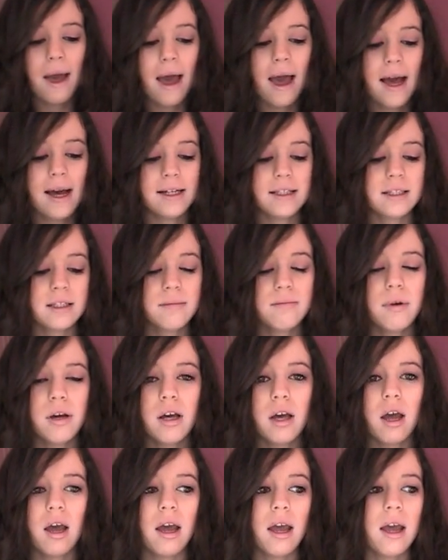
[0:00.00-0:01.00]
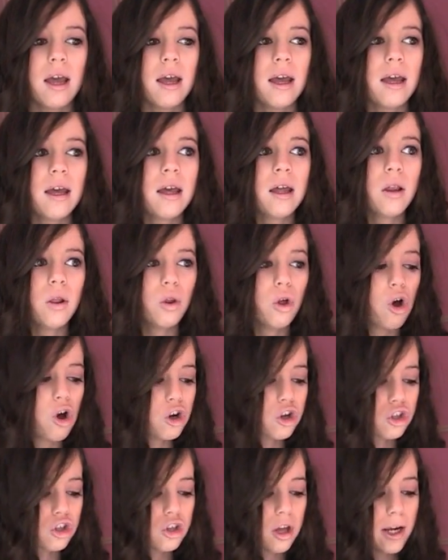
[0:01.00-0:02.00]
and it it
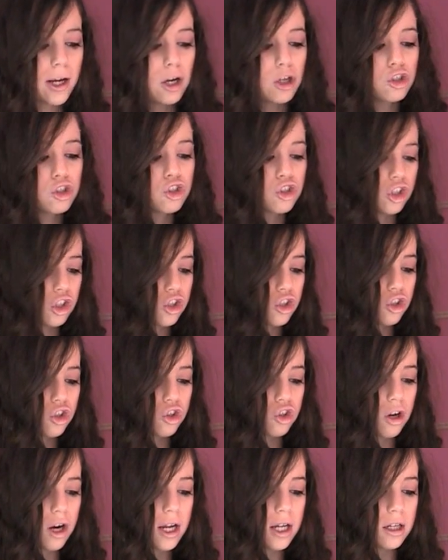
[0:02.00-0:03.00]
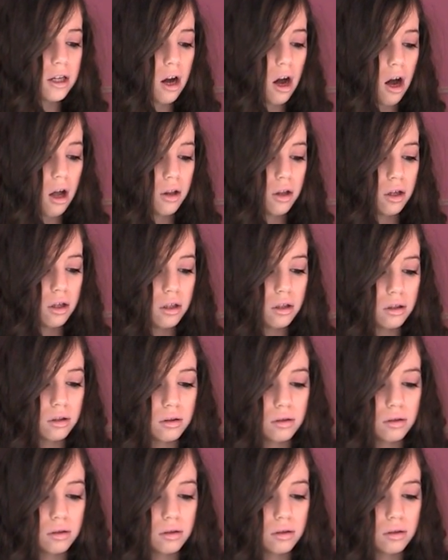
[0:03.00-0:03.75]
looks like a, such a great color.